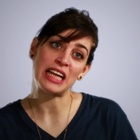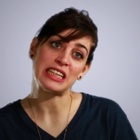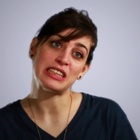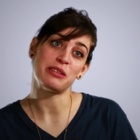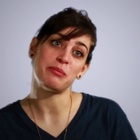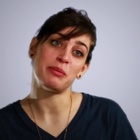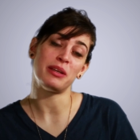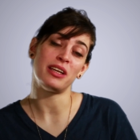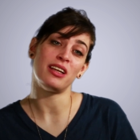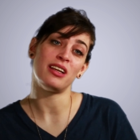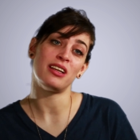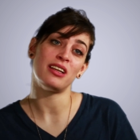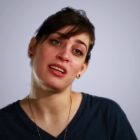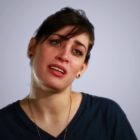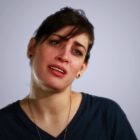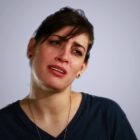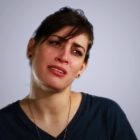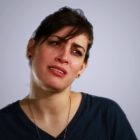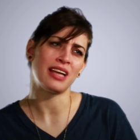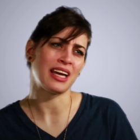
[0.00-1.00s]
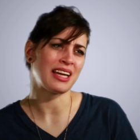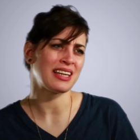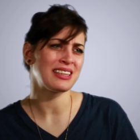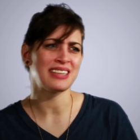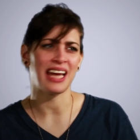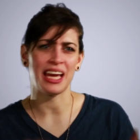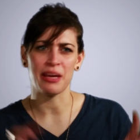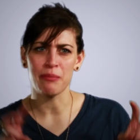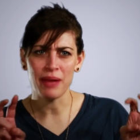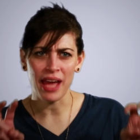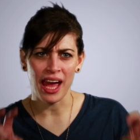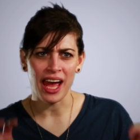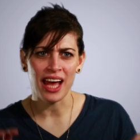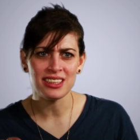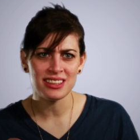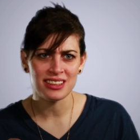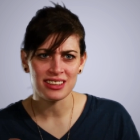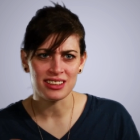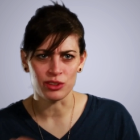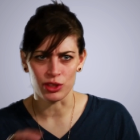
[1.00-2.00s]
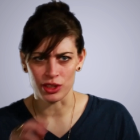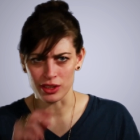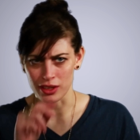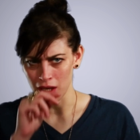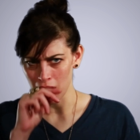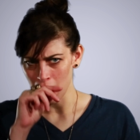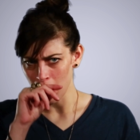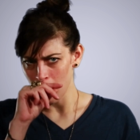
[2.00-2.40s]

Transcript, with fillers: and to be like typecast or